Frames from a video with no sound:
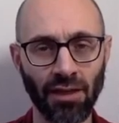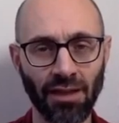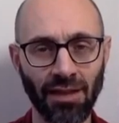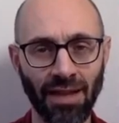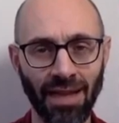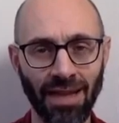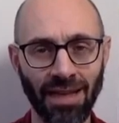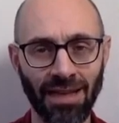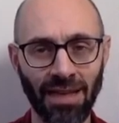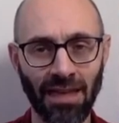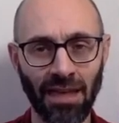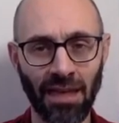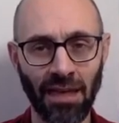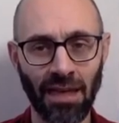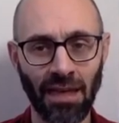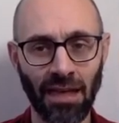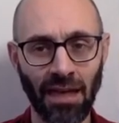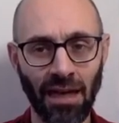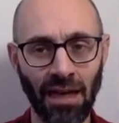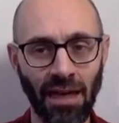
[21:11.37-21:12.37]
that,
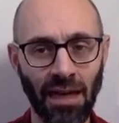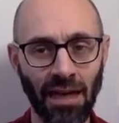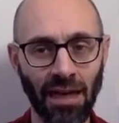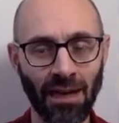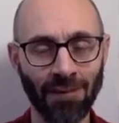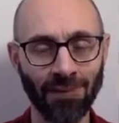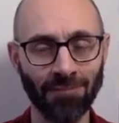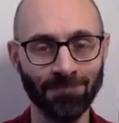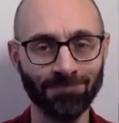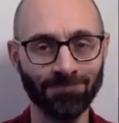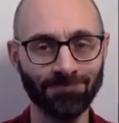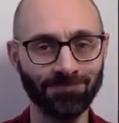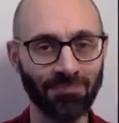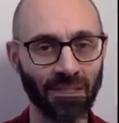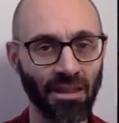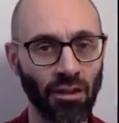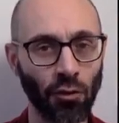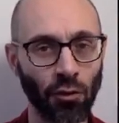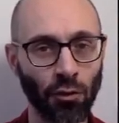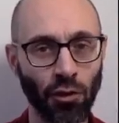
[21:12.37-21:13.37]
um,
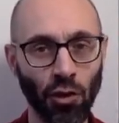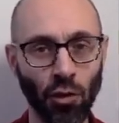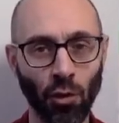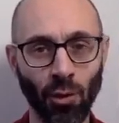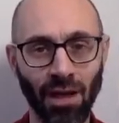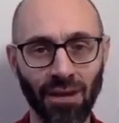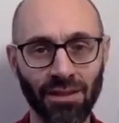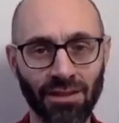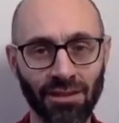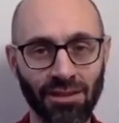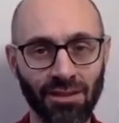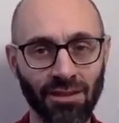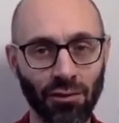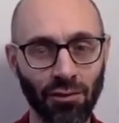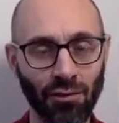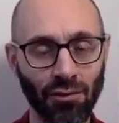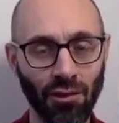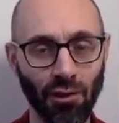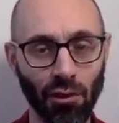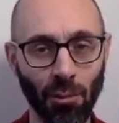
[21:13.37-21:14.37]
you know, the U.S. is
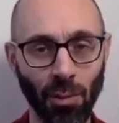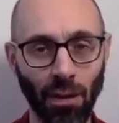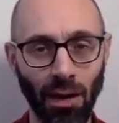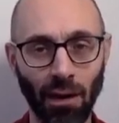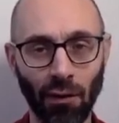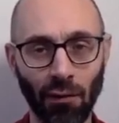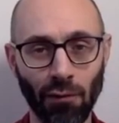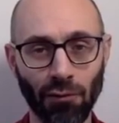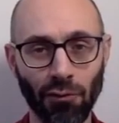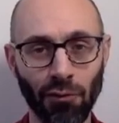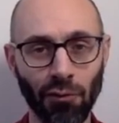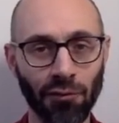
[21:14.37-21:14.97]
still very powerful.